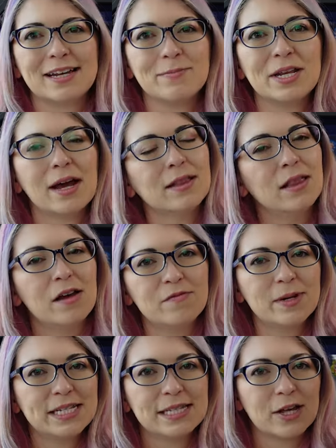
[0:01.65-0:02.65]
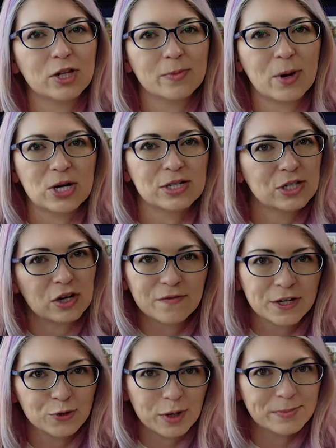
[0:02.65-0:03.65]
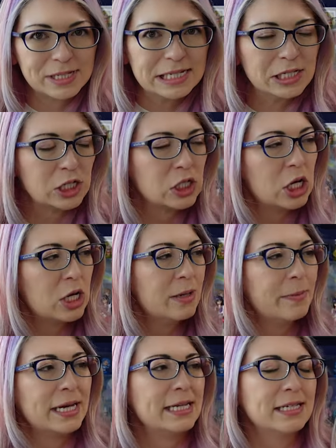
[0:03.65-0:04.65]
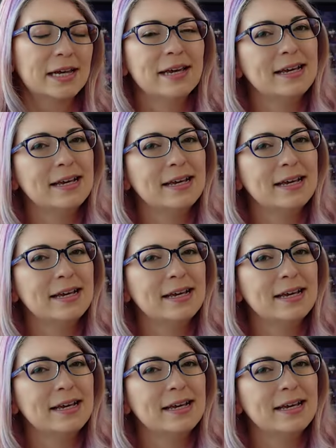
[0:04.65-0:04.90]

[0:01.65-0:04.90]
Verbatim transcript: I mean, I love my Sailor Mars Dollfie Dream Sister doll, but